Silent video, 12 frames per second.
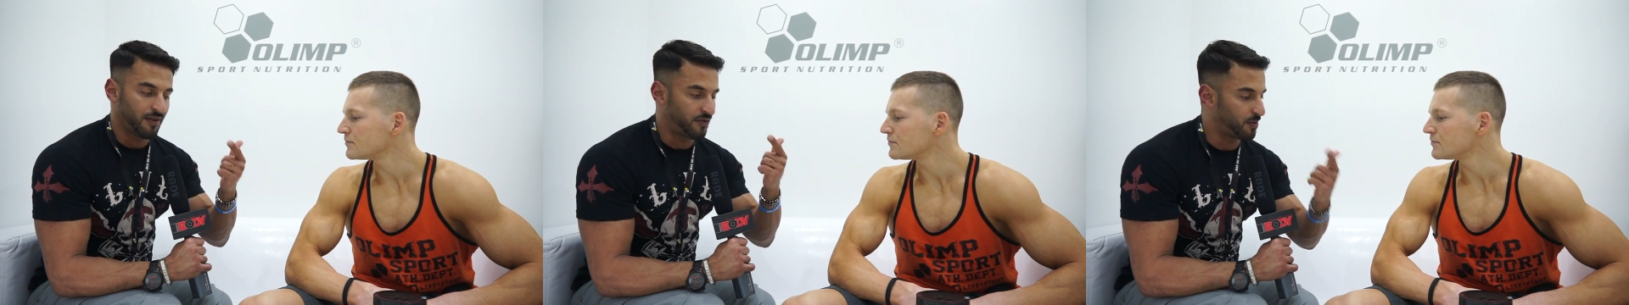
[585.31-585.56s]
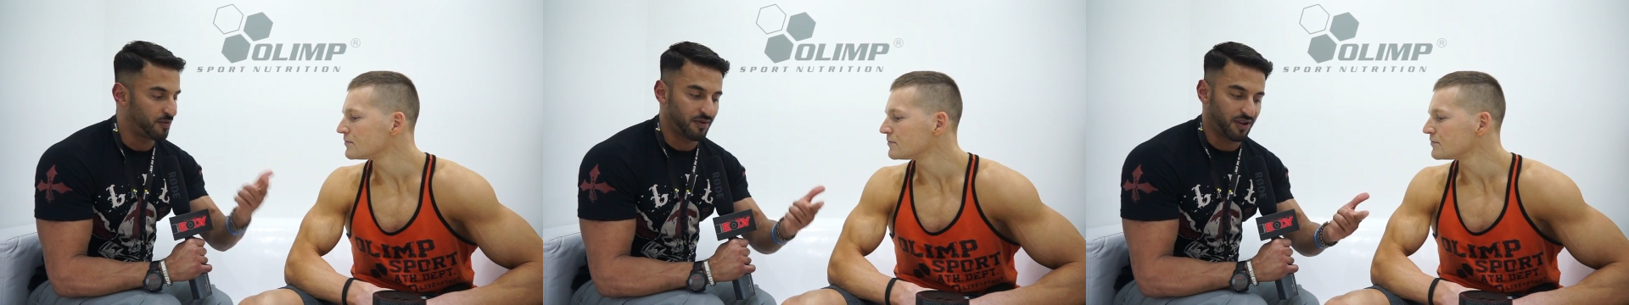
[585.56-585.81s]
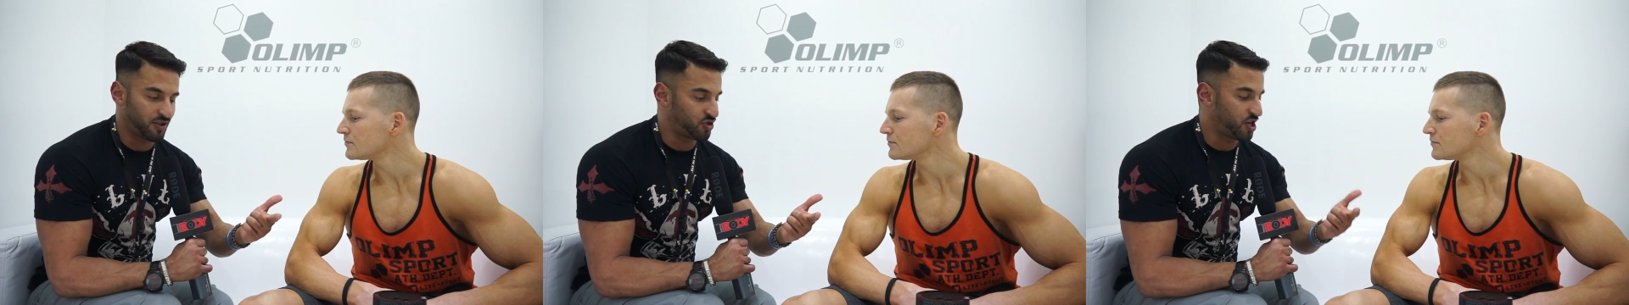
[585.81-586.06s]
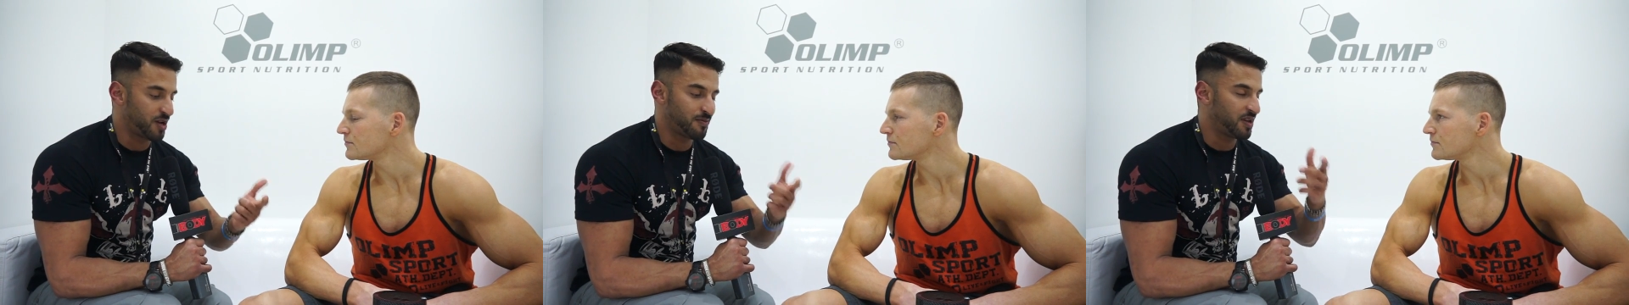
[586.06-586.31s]
Speaker 1: from
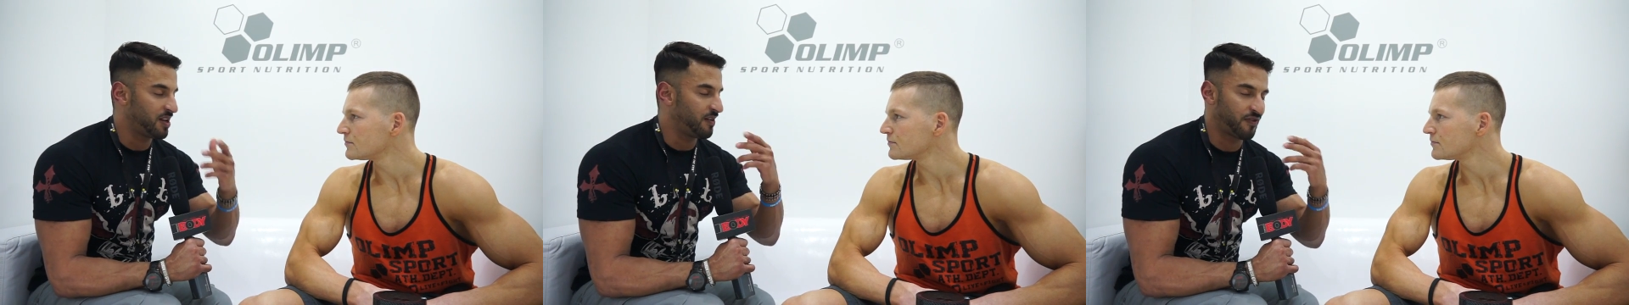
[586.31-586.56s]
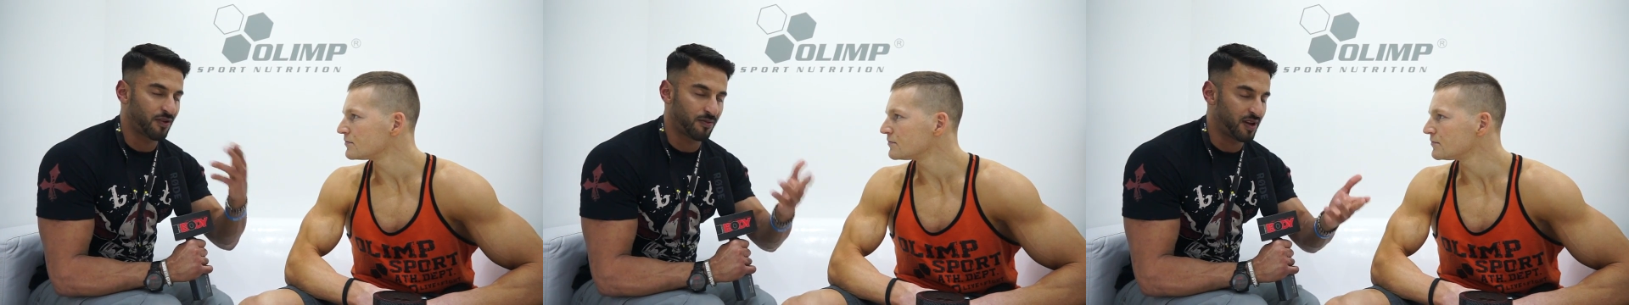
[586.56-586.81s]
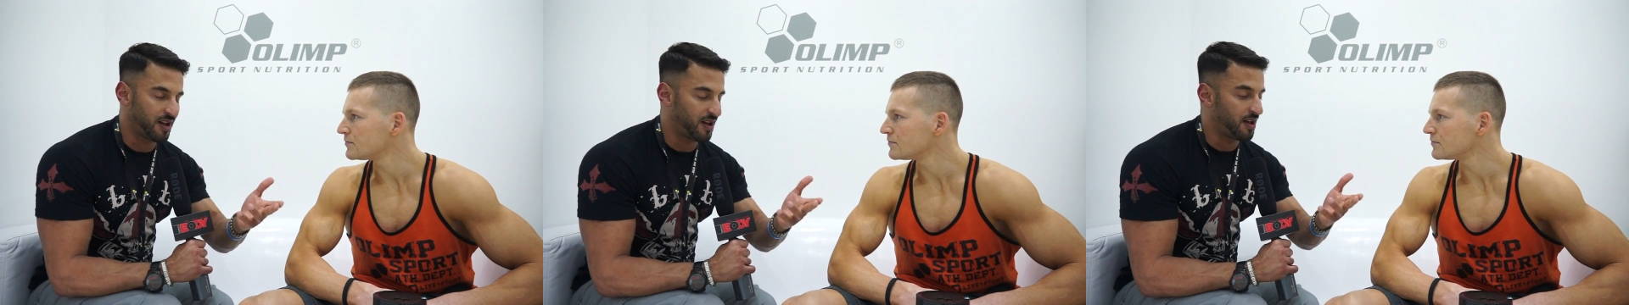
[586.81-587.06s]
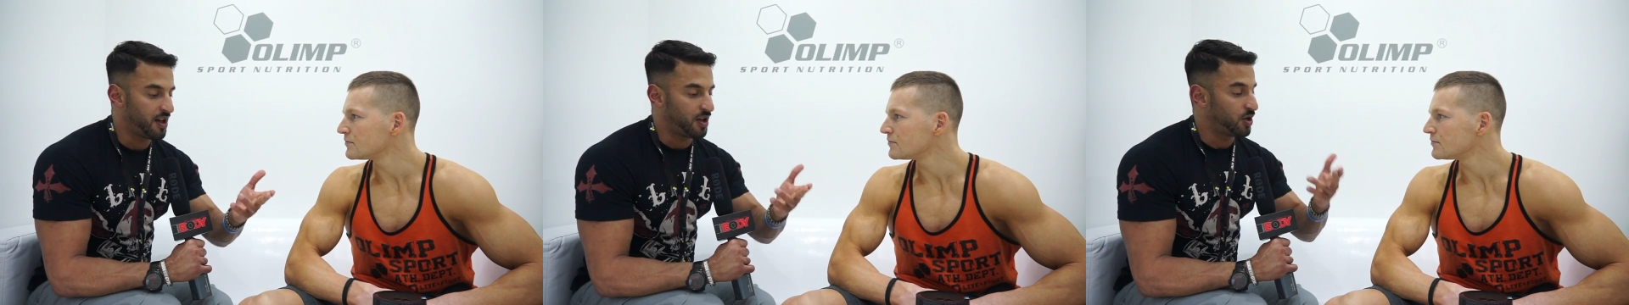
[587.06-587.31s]
germany from uh,